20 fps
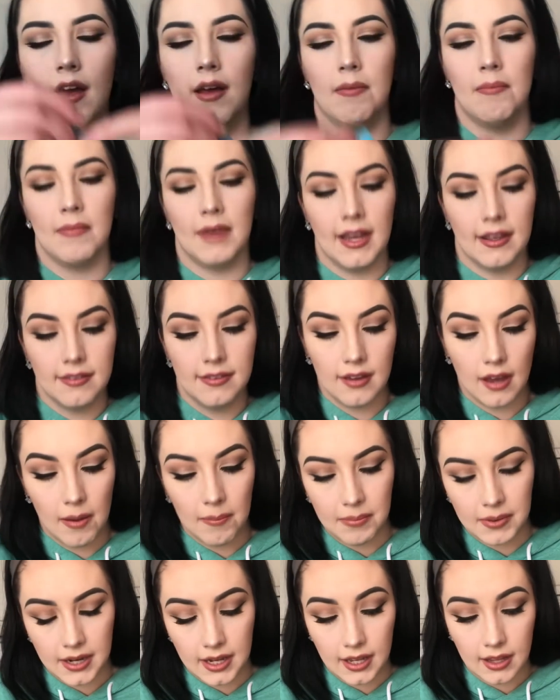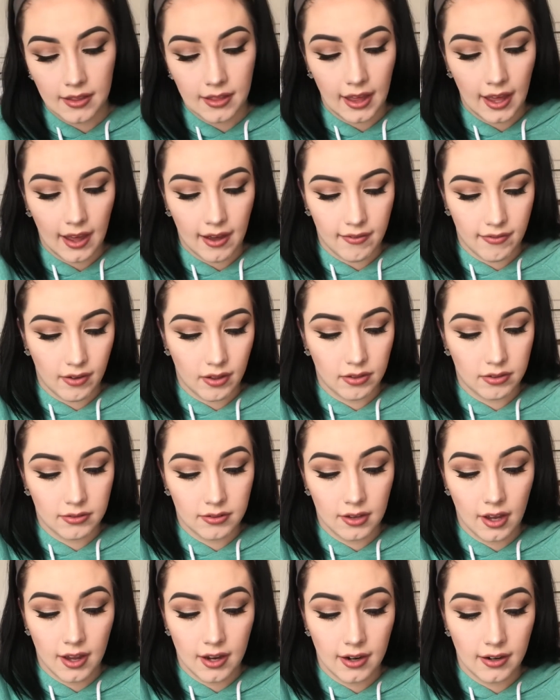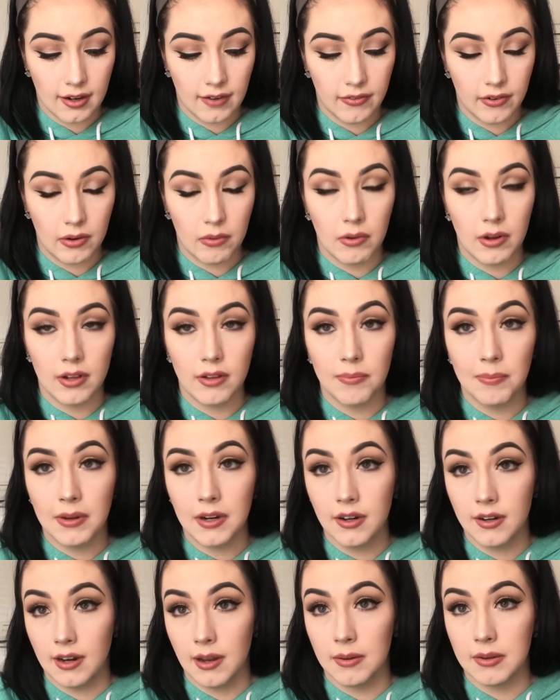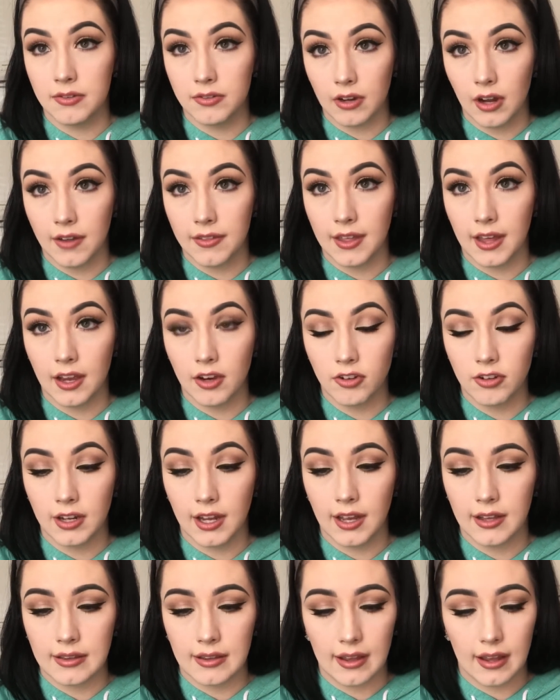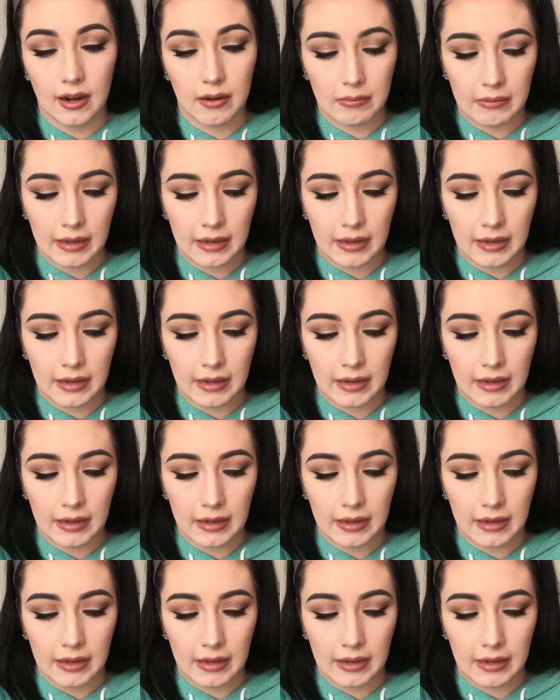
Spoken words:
mask company. They have a ton of different ones. Peter Thomas Roth actually has a lot of